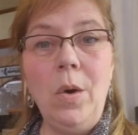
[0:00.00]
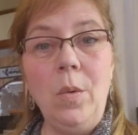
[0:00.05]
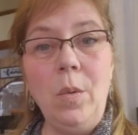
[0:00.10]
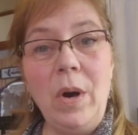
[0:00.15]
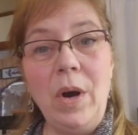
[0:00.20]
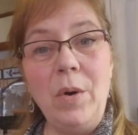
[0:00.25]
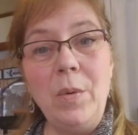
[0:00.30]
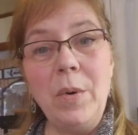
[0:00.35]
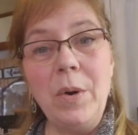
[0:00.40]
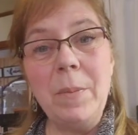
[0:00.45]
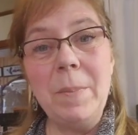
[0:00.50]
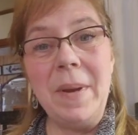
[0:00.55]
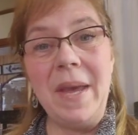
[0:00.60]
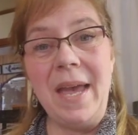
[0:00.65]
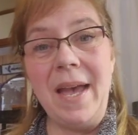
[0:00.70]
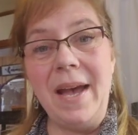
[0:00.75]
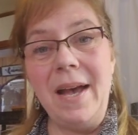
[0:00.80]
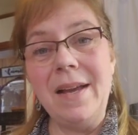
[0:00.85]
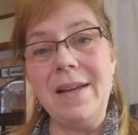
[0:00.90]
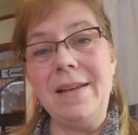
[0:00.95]
Well, we're
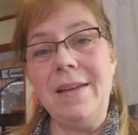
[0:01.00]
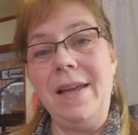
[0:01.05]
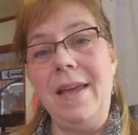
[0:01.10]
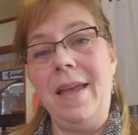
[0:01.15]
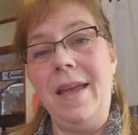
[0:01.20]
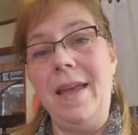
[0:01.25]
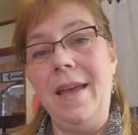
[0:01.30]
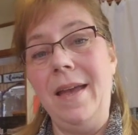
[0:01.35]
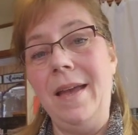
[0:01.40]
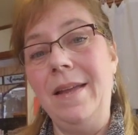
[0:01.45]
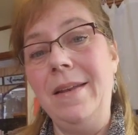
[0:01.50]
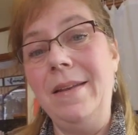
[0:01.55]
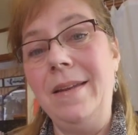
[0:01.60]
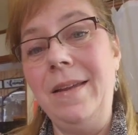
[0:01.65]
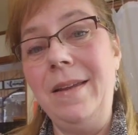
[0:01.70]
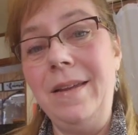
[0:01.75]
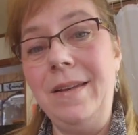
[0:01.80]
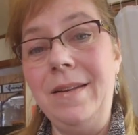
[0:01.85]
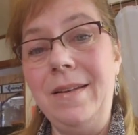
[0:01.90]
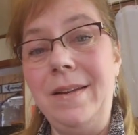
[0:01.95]
back and
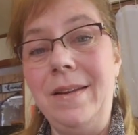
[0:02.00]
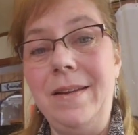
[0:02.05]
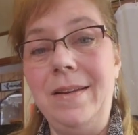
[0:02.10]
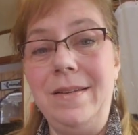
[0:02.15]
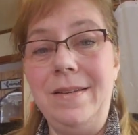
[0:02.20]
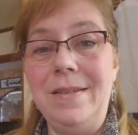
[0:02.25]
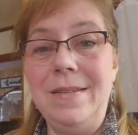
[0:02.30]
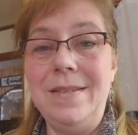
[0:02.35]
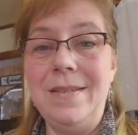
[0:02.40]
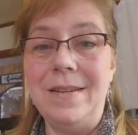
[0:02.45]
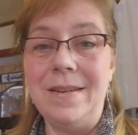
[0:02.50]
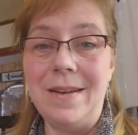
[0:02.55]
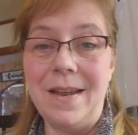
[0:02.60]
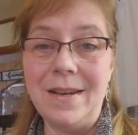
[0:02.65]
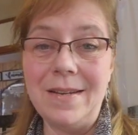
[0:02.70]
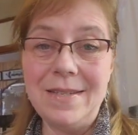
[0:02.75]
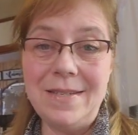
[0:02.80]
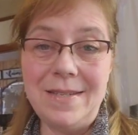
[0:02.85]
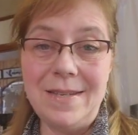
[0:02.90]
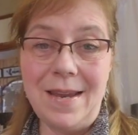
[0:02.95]
it is the
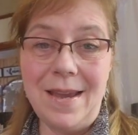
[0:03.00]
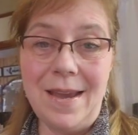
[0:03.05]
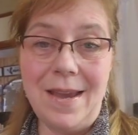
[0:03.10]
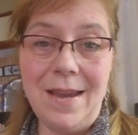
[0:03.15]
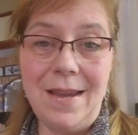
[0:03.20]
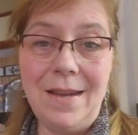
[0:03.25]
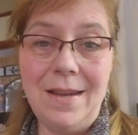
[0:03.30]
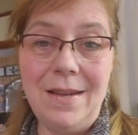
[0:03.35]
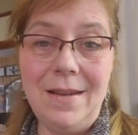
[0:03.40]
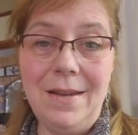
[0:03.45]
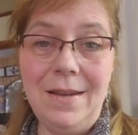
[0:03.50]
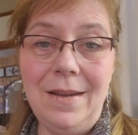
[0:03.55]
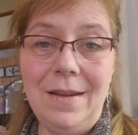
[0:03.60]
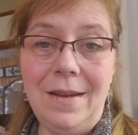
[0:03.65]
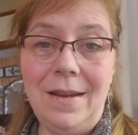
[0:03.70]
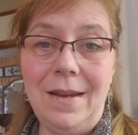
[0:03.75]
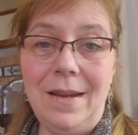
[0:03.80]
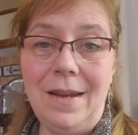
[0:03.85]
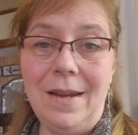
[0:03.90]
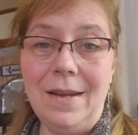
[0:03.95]
next day,
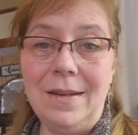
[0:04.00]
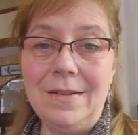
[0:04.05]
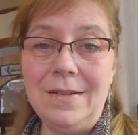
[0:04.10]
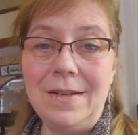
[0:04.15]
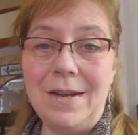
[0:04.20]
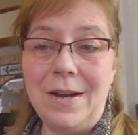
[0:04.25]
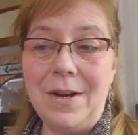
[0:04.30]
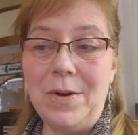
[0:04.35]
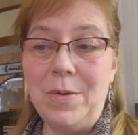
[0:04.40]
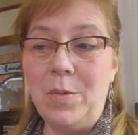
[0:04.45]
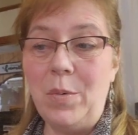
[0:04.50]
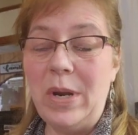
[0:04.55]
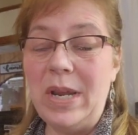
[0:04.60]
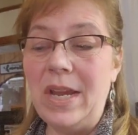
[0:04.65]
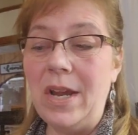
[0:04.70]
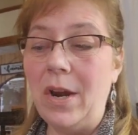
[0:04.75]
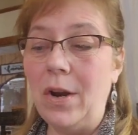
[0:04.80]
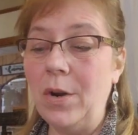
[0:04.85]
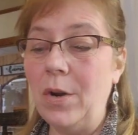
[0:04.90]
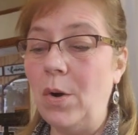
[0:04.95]
and
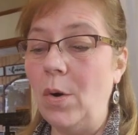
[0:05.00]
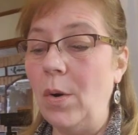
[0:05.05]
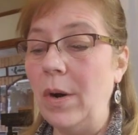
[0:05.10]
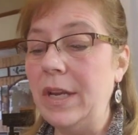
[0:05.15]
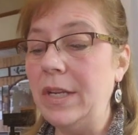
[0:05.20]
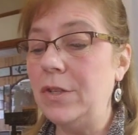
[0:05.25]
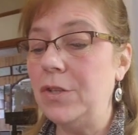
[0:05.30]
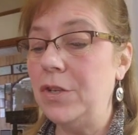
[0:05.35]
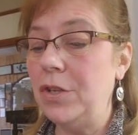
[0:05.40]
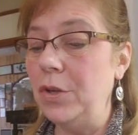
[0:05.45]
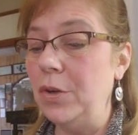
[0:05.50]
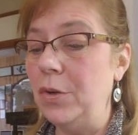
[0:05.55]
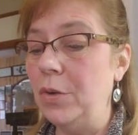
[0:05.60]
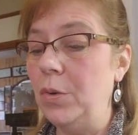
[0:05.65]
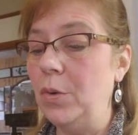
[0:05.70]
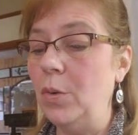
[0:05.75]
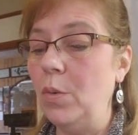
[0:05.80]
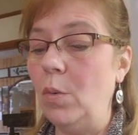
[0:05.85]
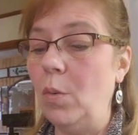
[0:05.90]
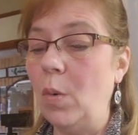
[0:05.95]
we are going
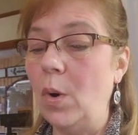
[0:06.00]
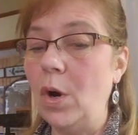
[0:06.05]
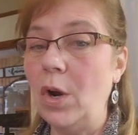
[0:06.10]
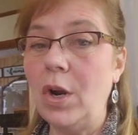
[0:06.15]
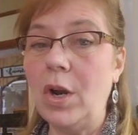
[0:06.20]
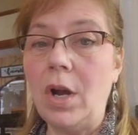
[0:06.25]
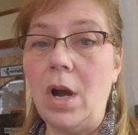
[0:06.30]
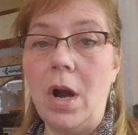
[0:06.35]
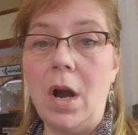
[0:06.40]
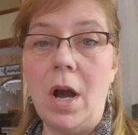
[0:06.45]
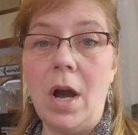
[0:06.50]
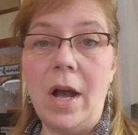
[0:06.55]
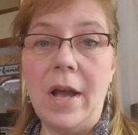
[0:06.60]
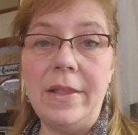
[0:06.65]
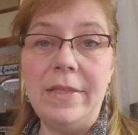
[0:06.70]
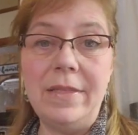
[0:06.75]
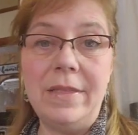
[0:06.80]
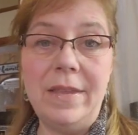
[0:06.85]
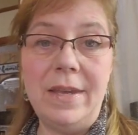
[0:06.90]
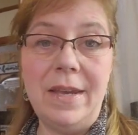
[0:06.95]
to work
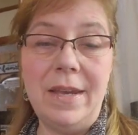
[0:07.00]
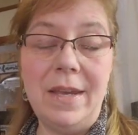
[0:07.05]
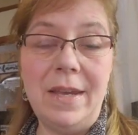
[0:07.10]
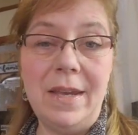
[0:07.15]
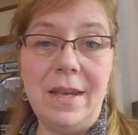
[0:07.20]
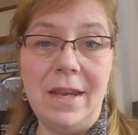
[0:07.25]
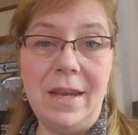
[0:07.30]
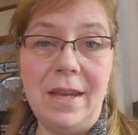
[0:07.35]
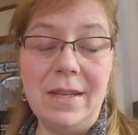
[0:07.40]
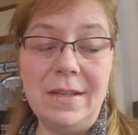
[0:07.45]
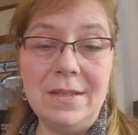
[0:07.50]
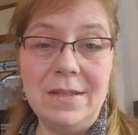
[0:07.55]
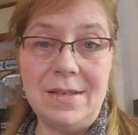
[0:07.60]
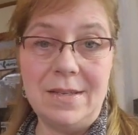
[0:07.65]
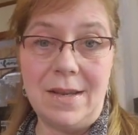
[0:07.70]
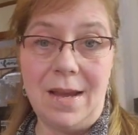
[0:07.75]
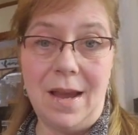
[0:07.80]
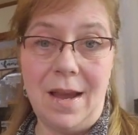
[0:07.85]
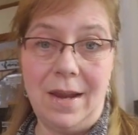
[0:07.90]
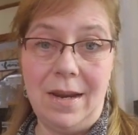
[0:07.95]
on the
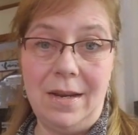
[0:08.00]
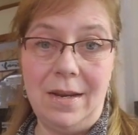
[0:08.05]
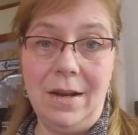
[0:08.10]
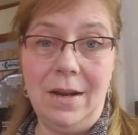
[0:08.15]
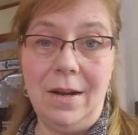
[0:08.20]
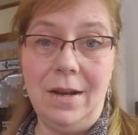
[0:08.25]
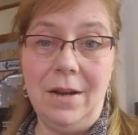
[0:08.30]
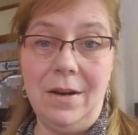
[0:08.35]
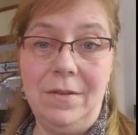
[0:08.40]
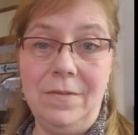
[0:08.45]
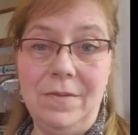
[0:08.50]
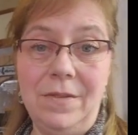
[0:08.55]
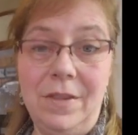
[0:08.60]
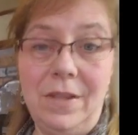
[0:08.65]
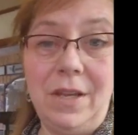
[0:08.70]
inside of